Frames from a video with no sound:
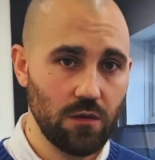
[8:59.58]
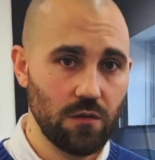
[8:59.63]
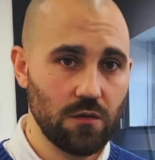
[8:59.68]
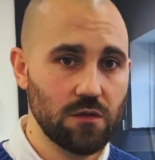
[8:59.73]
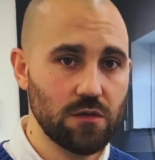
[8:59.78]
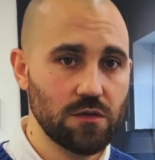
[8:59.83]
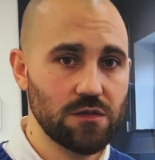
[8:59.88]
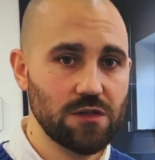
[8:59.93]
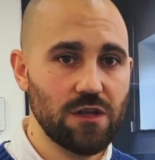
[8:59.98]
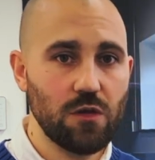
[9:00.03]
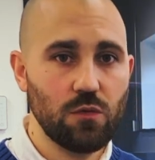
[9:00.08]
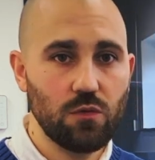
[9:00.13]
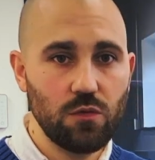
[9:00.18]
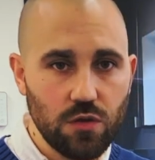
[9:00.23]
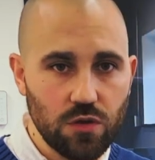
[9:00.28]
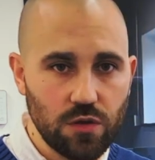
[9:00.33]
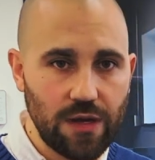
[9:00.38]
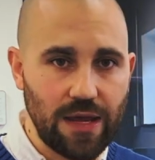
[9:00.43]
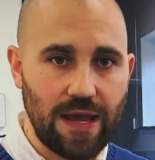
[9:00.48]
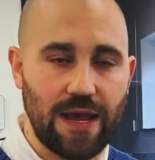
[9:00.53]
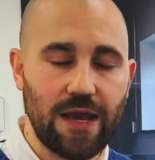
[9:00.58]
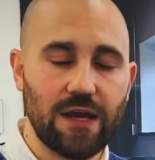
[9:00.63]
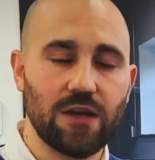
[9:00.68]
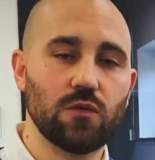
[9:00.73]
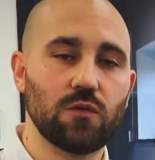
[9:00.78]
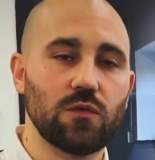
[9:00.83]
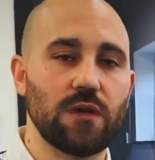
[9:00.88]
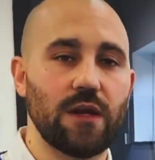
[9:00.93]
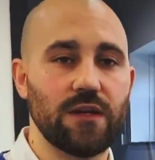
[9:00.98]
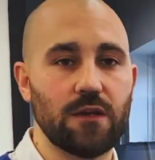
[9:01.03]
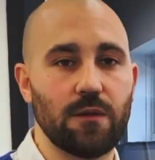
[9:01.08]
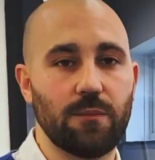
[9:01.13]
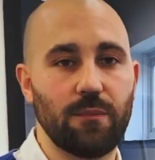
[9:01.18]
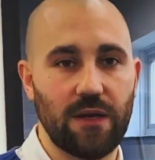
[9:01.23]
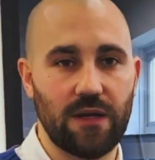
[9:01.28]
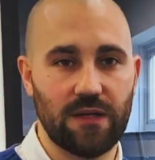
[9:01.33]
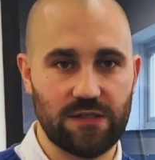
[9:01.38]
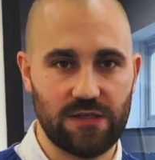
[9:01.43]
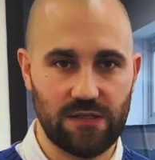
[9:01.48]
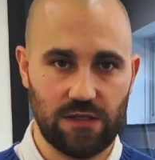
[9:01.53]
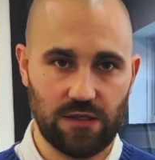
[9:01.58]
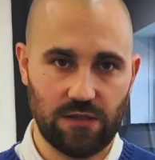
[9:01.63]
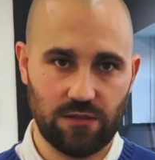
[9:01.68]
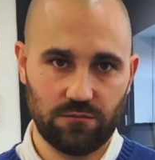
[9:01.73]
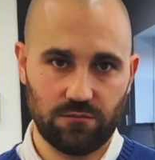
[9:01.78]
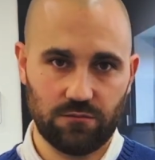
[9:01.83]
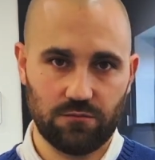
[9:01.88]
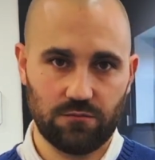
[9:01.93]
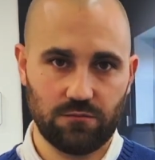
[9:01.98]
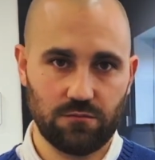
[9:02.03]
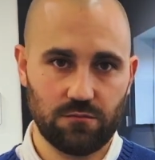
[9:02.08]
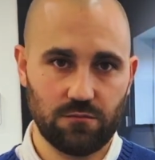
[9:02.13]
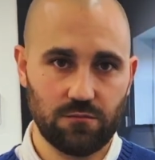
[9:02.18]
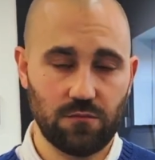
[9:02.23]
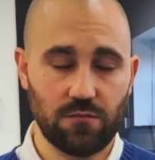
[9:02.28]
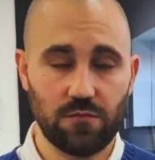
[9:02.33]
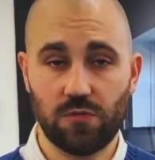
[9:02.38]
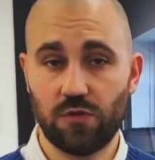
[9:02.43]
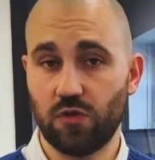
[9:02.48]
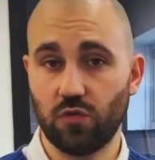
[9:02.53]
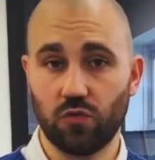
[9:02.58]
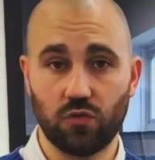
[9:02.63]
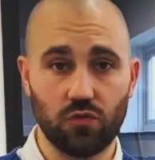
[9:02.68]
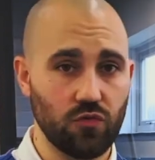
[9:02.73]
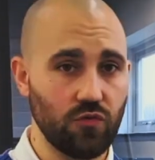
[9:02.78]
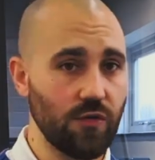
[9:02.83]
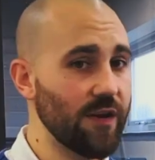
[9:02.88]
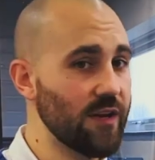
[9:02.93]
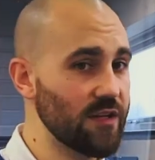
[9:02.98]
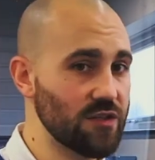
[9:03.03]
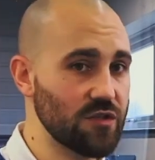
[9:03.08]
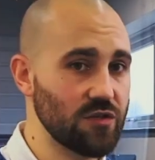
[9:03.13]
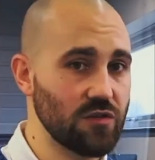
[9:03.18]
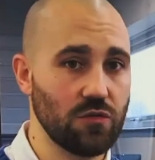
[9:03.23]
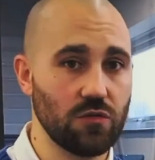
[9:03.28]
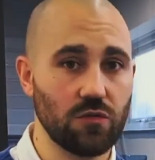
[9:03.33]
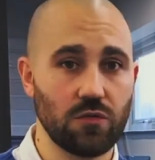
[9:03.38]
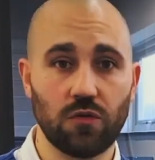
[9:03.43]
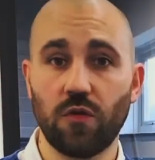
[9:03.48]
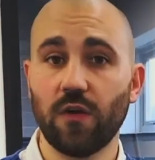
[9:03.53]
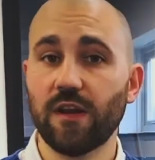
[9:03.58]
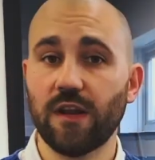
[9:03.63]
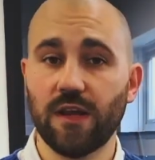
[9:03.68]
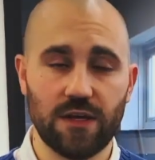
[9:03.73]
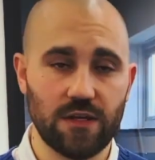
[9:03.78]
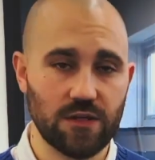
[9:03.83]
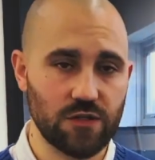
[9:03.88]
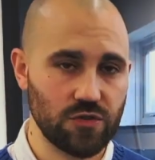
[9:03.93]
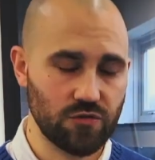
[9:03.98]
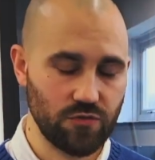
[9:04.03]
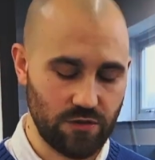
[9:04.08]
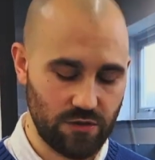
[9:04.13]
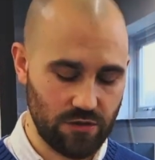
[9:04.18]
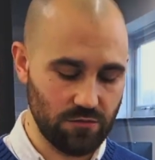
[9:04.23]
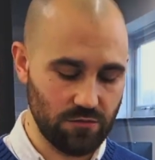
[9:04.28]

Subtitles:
So they'll look at your lendability, your credit score, credit history,